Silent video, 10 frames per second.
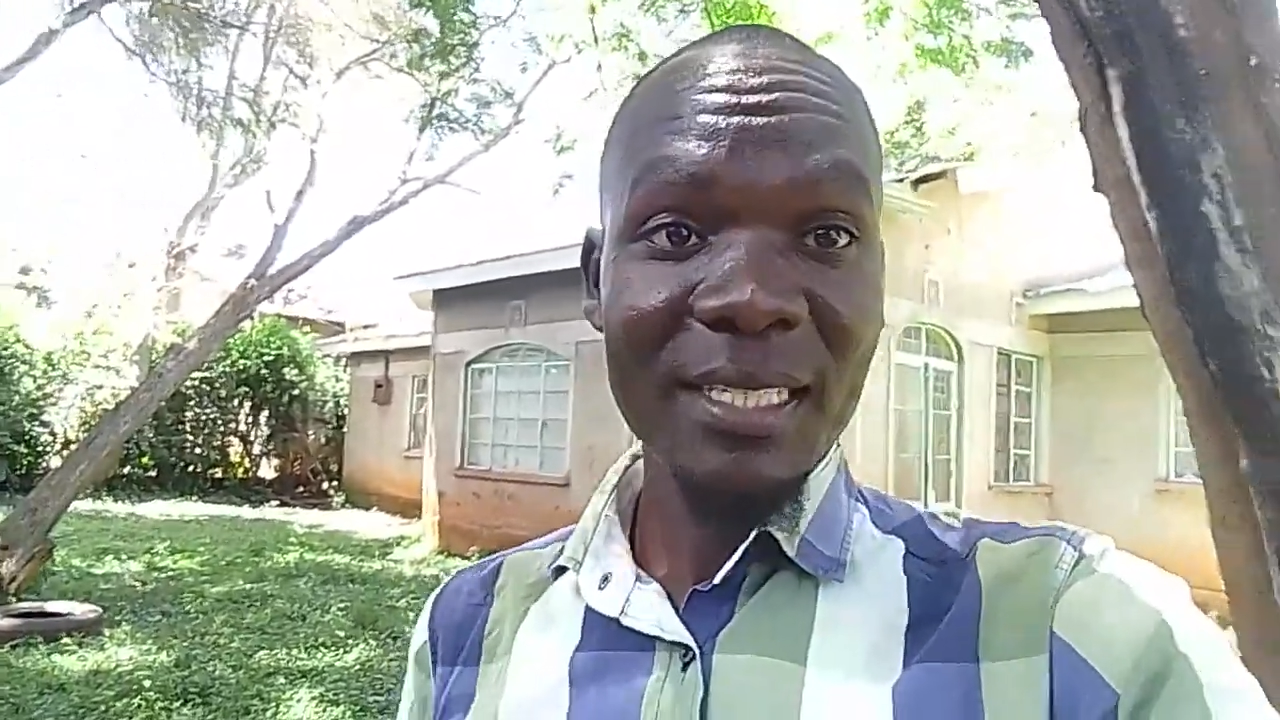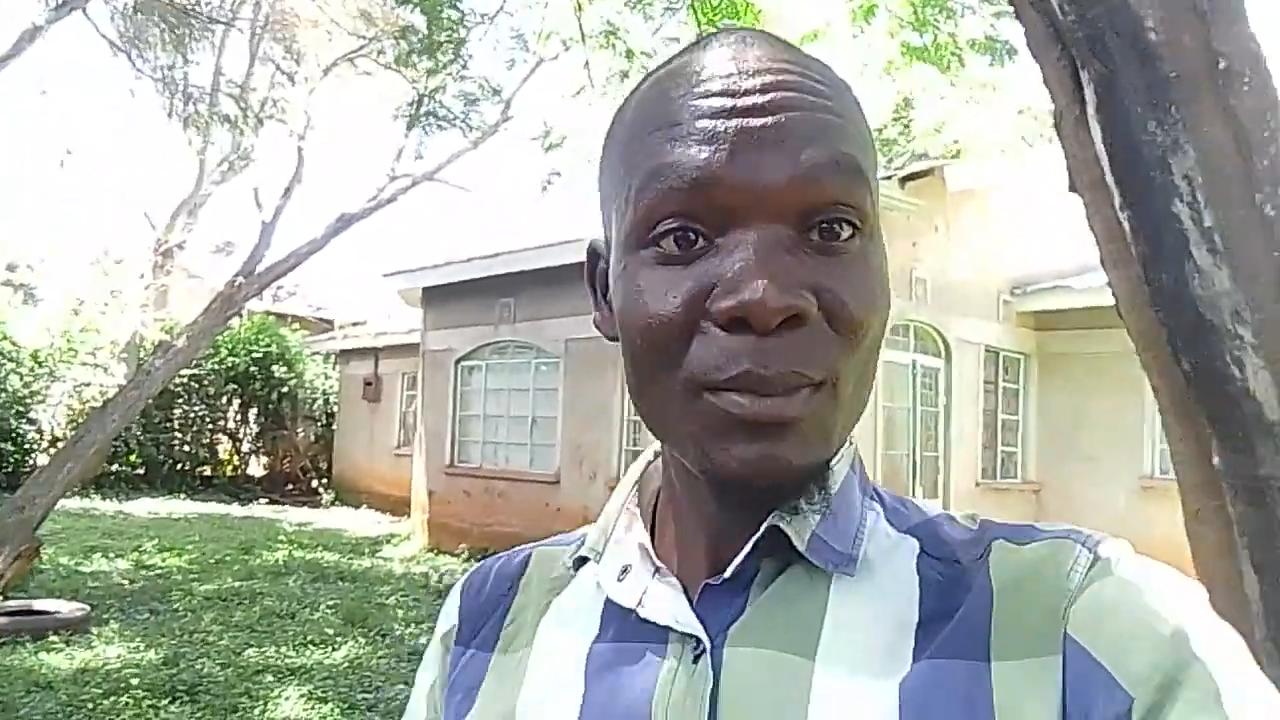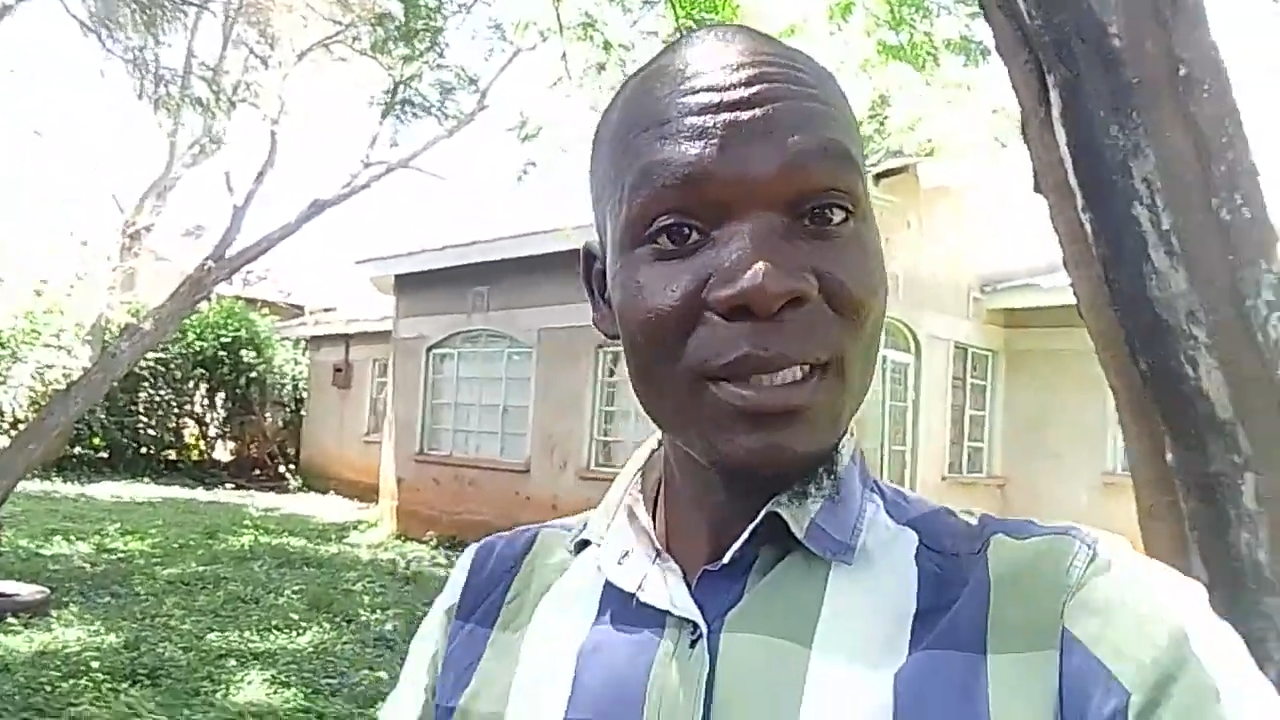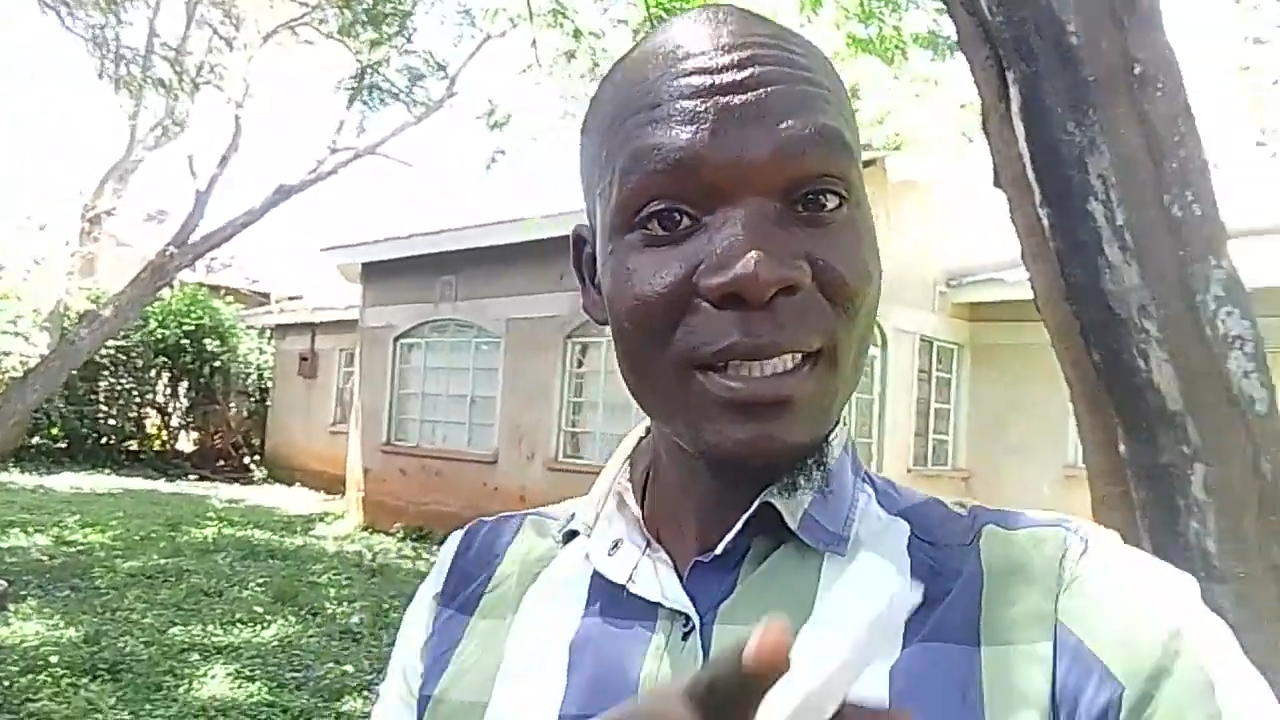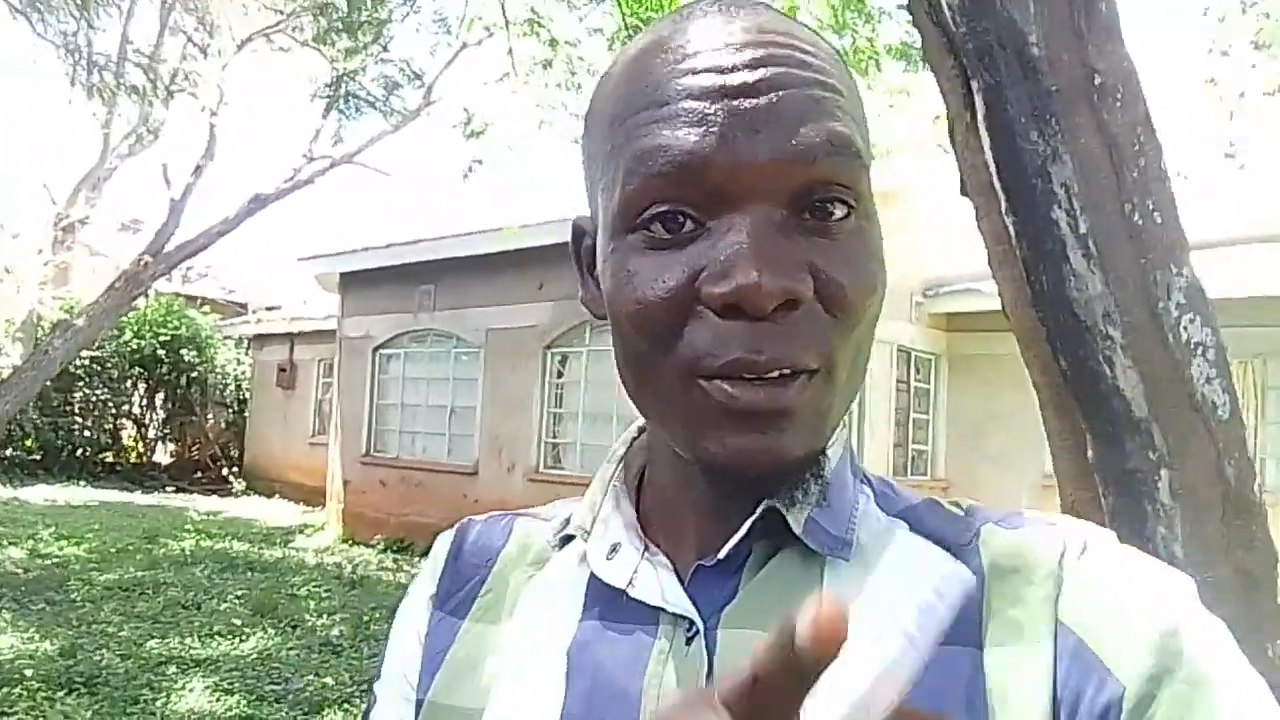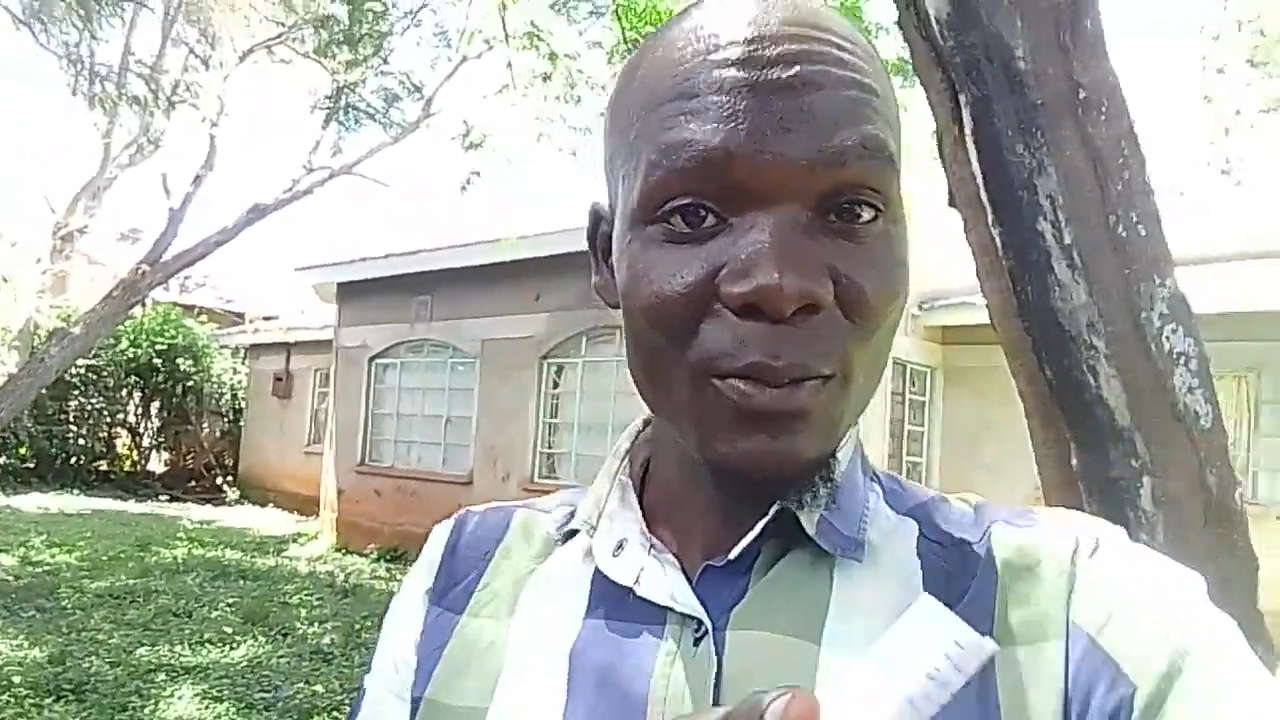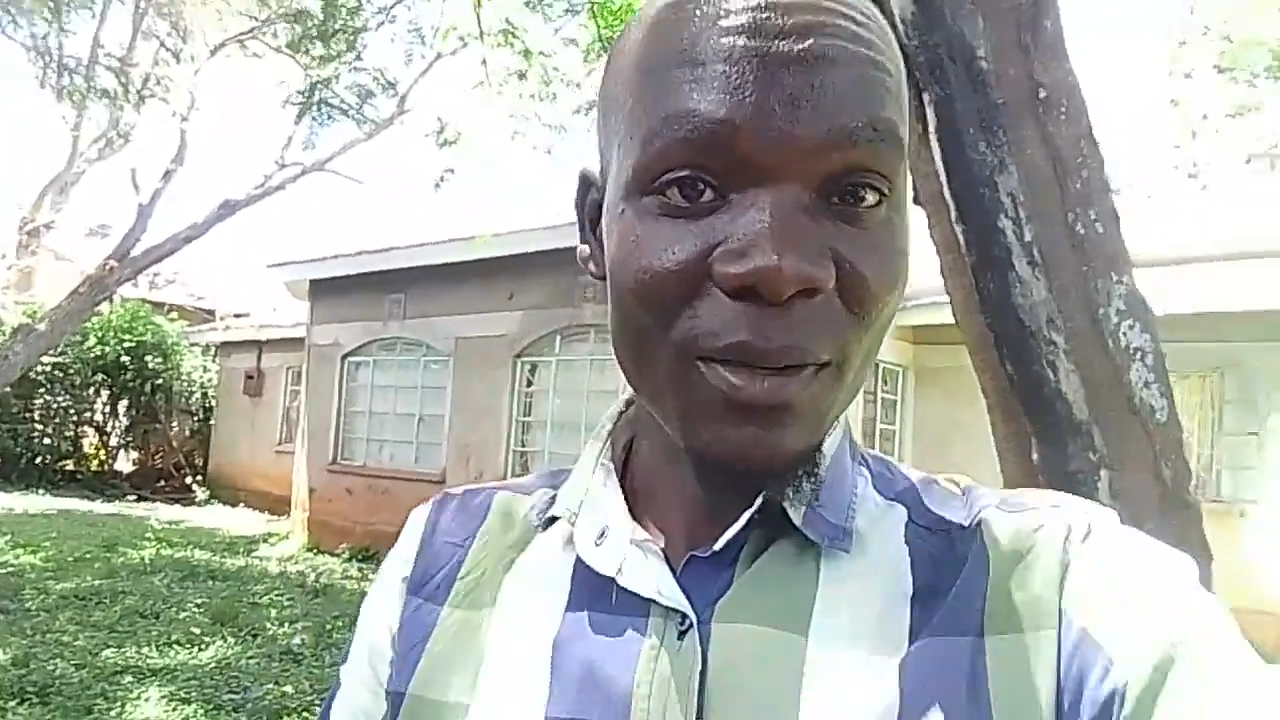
let me share